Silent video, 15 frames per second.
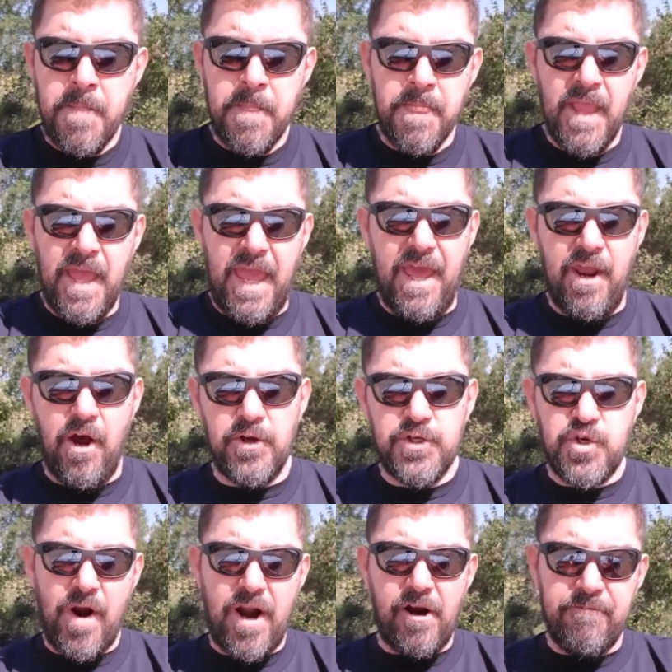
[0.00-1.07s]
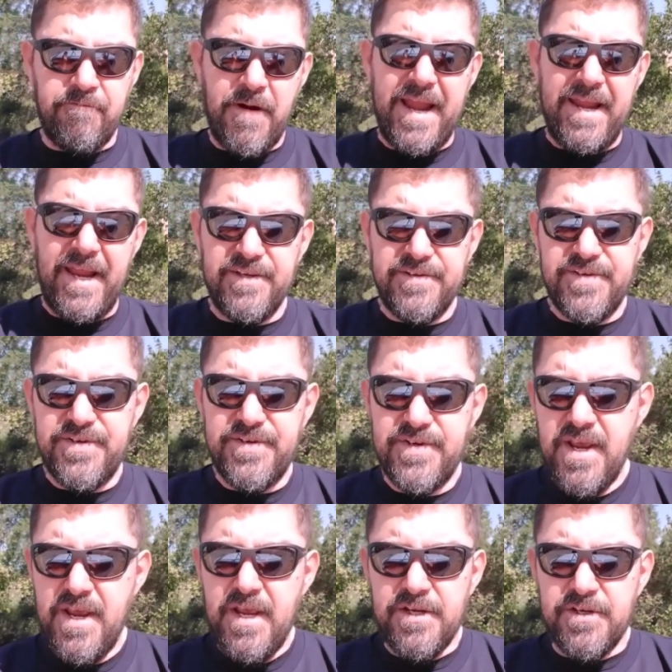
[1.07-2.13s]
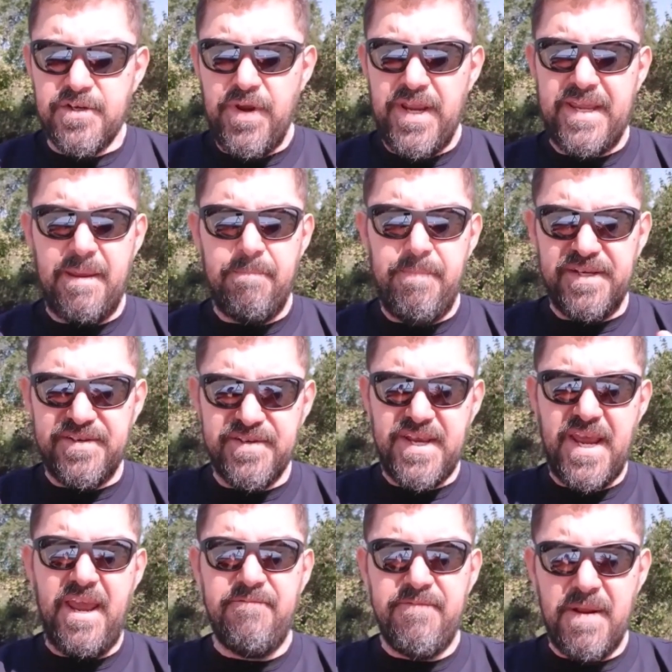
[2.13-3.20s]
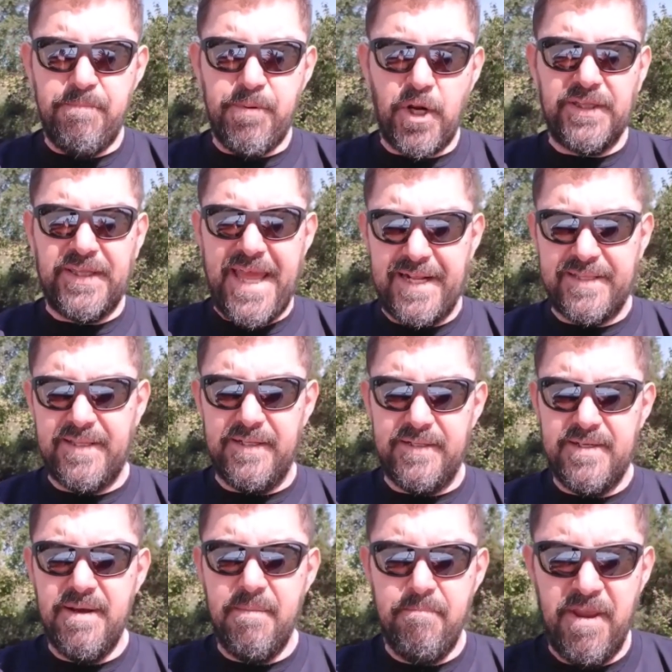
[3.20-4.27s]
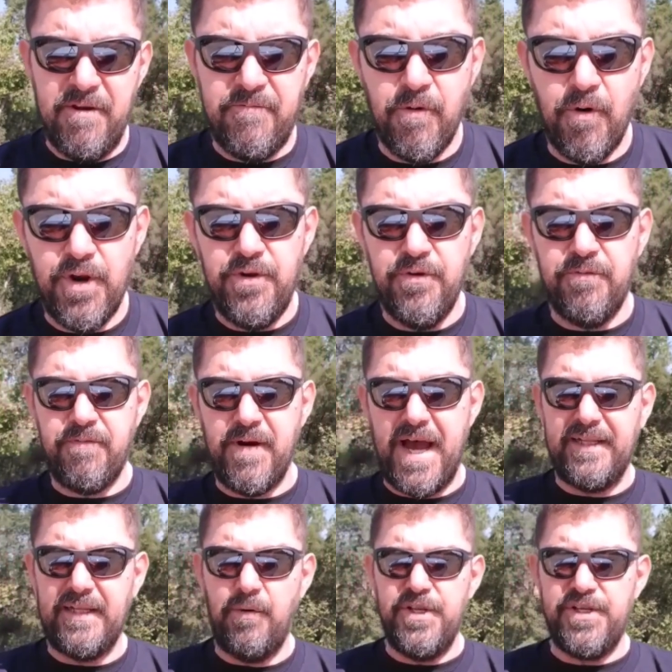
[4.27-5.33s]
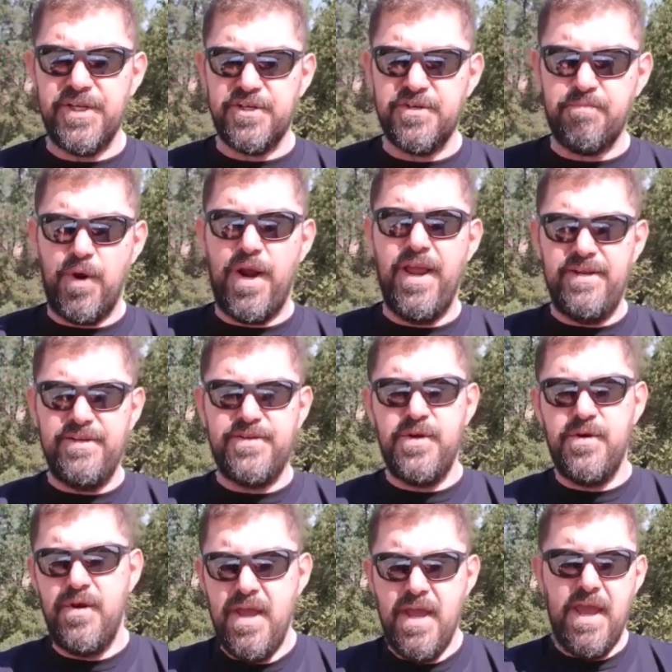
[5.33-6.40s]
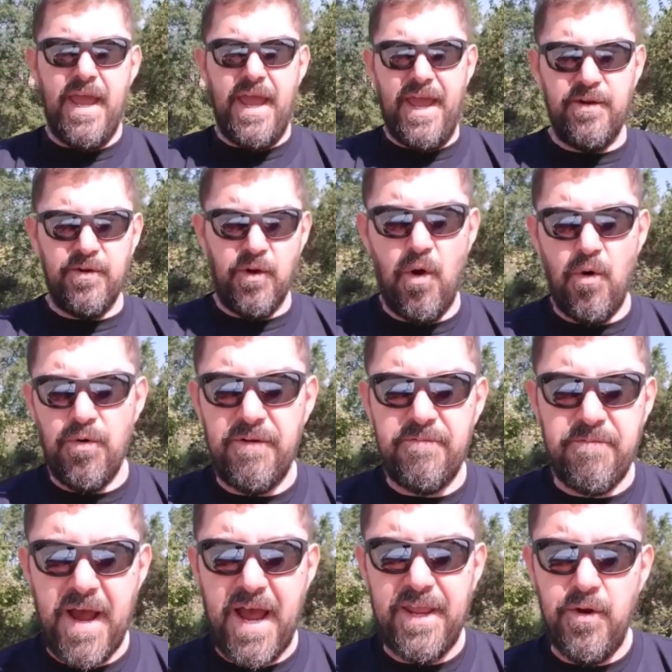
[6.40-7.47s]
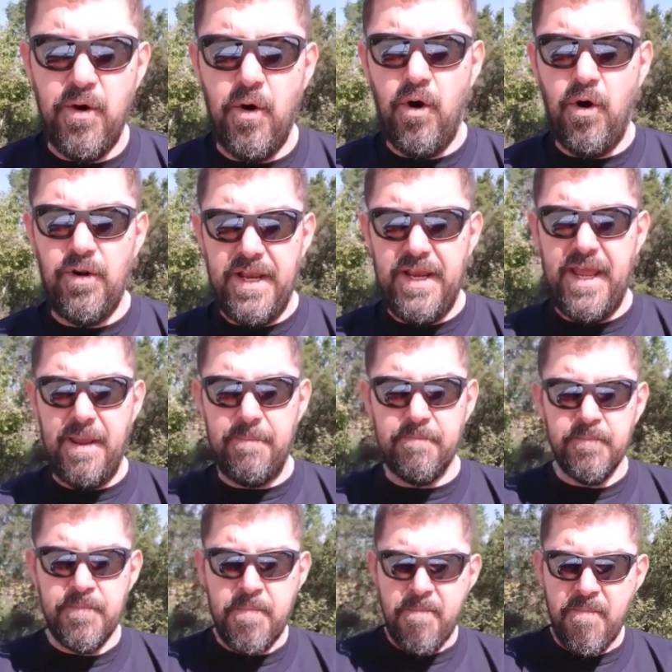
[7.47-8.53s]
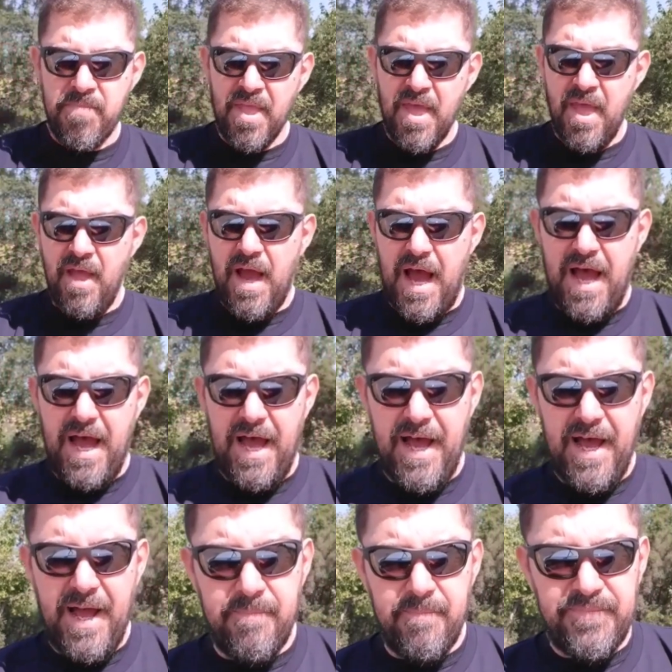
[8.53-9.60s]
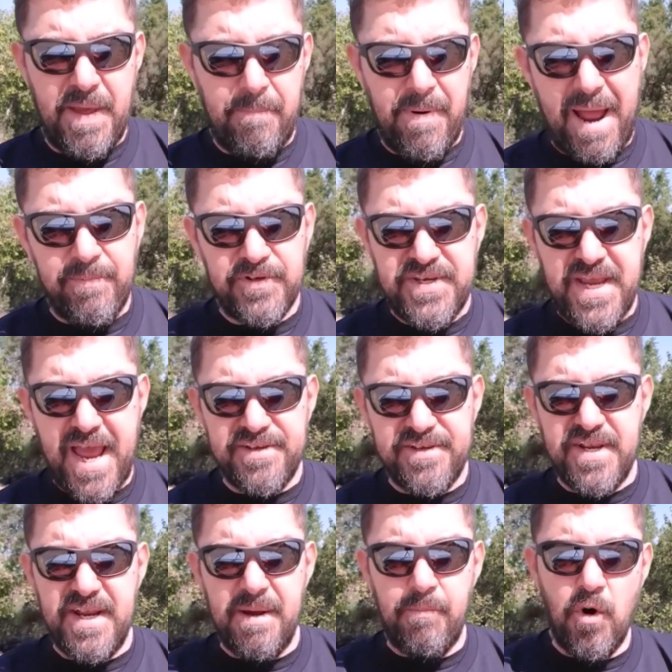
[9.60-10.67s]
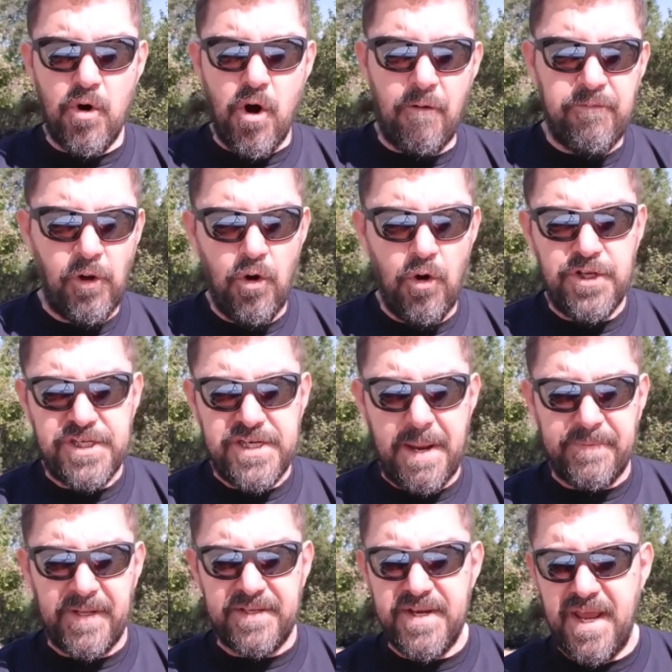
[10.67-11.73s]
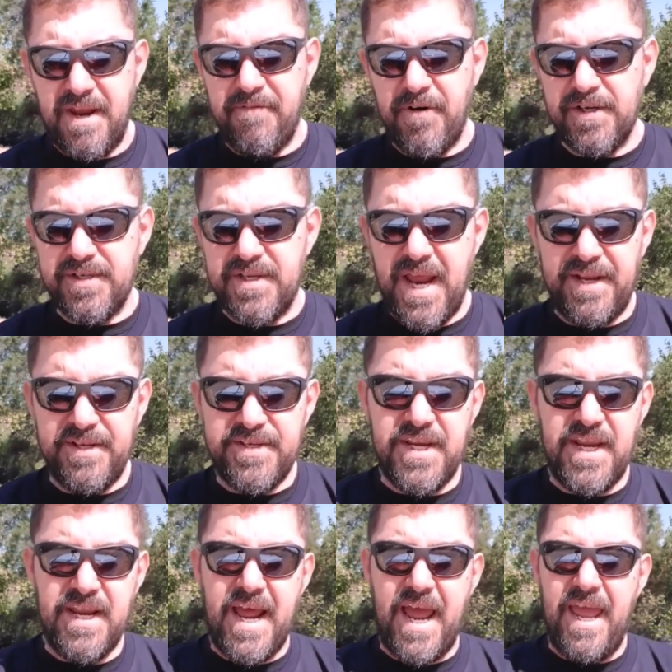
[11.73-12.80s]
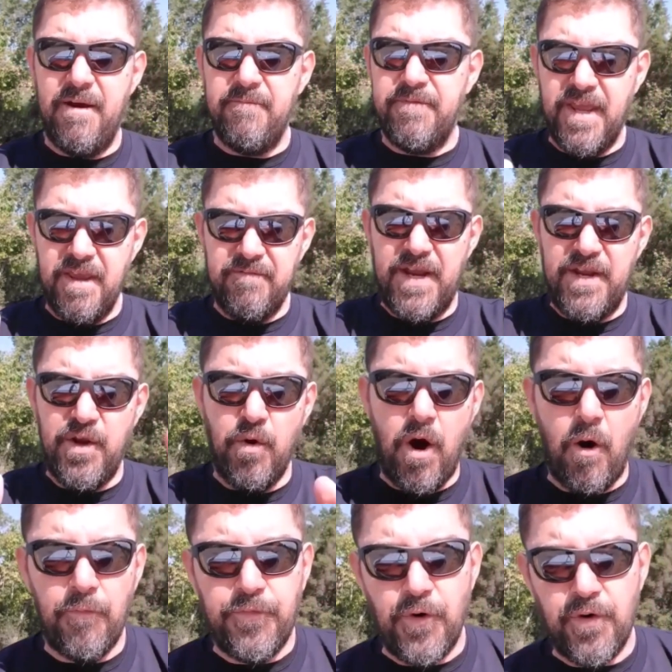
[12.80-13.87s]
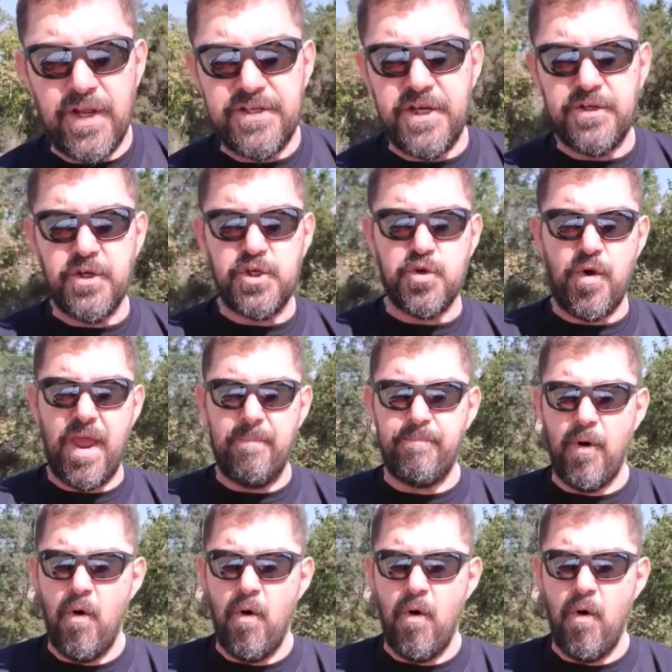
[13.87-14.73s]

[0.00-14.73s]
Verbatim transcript: and also our finances so we can be safe and protected before you, Father. We just praise you and glorify your holy name. Um, the Bible says in the book of Luke, chapter 10, verse 19, I have given you authority to trample